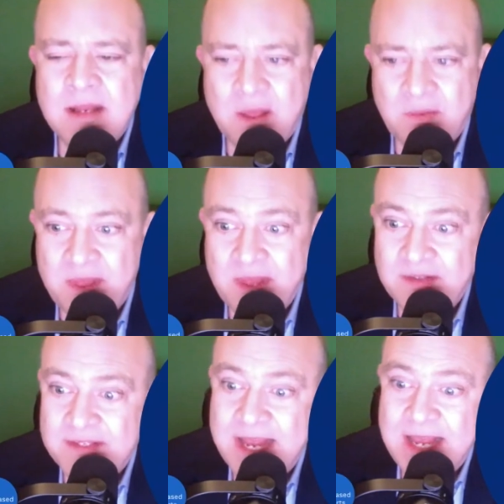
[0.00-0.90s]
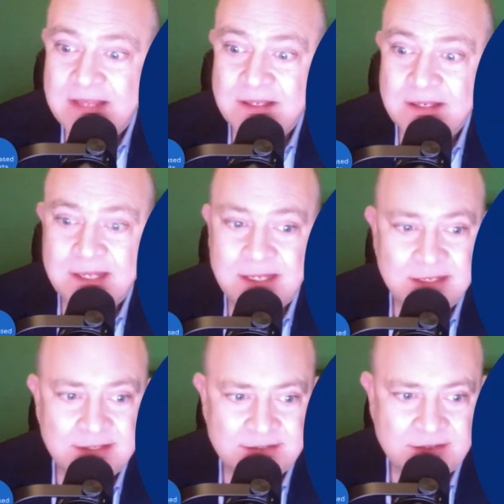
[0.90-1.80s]
Now, they'll take the
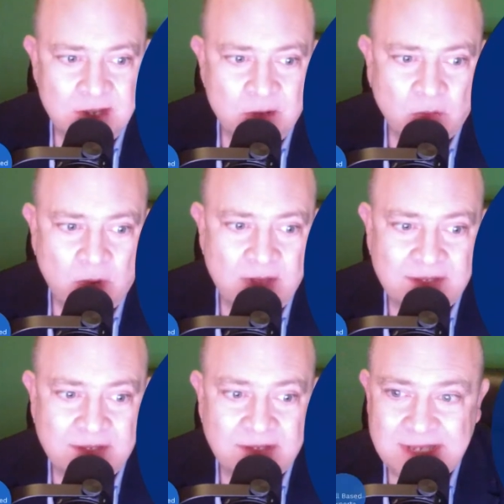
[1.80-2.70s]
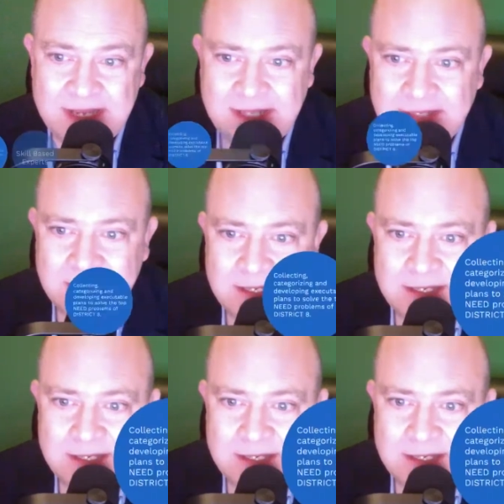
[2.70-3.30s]
needs, right? They'll take the